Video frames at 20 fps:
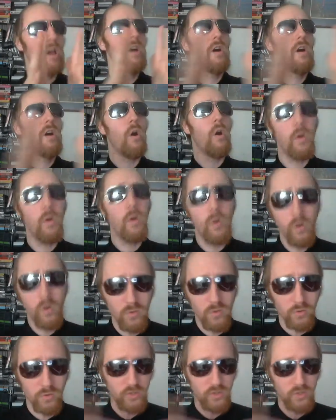
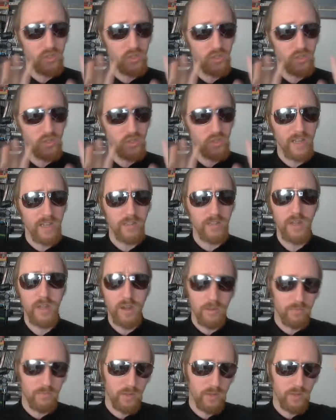whole giant
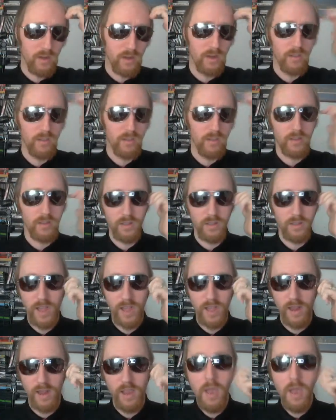topic other than
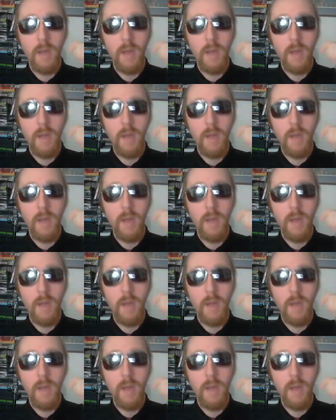that.